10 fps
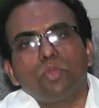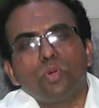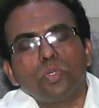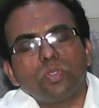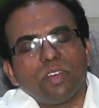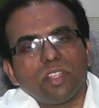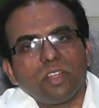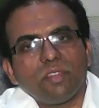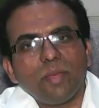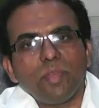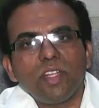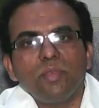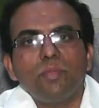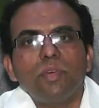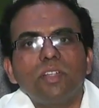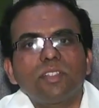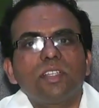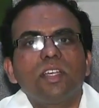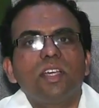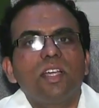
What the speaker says: those of other family members?